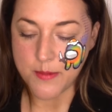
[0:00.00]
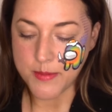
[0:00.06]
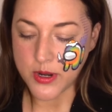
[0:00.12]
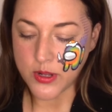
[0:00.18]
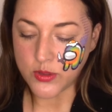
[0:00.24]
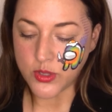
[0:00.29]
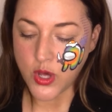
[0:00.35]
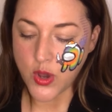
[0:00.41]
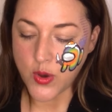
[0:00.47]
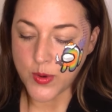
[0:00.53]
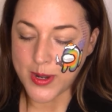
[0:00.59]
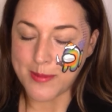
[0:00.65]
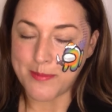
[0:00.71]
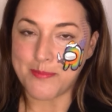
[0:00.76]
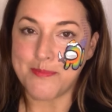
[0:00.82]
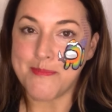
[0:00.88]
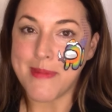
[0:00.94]
going to
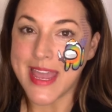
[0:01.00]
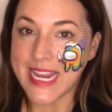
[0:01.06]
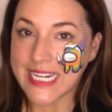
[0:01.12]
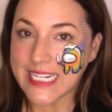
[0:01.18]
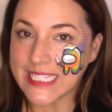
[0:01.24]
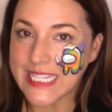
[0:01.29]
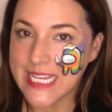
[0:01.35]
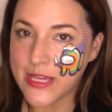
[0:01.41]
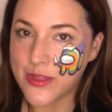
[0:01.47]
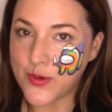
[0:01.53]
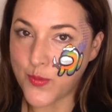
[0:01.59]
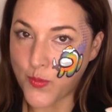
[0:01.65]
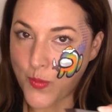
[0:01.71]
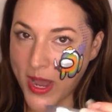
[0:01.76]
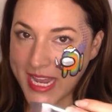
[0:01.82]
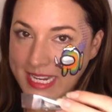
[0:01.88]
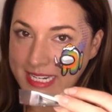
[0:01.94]
load mainly the
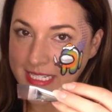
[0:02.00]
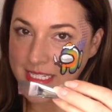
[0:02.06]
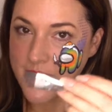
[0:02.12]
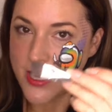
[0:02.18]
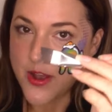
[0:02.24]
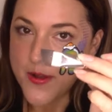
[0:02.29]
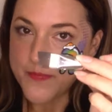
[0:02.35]
white